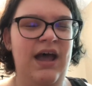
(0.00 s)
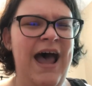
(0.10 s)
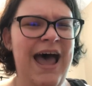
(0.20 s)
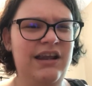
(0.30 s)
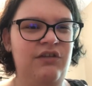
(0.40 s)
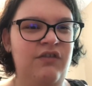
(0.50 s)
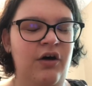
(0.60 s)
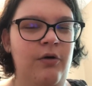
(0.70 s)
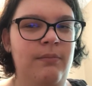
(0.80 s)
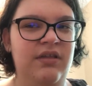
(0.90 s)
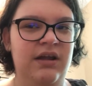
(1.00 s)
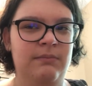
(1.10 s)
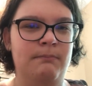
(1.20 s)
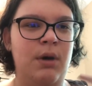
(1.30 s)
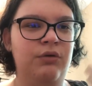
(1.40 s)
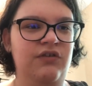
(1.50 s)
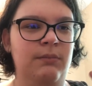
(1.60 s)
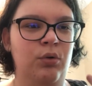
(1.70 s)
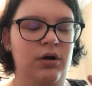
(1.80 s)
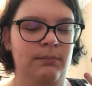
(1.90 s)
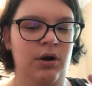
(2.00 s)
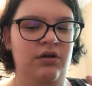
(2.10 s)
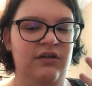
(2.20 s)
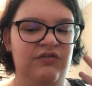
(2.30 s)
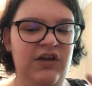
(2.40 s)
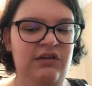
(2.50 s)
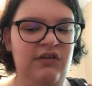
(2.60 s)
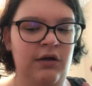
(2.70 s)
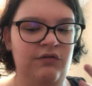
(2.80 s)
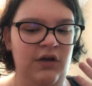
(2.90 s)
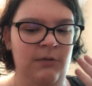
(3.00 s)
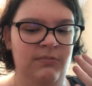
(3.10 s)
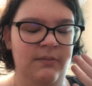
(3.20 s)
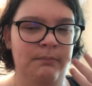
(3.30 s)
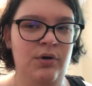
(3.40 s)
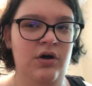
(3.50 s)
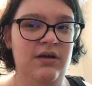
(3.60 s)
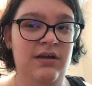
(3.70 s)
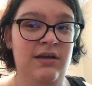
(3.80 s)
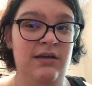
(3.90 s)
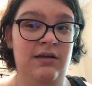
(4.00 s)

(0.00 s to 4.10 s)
I had to tell him the most important part of the details of the book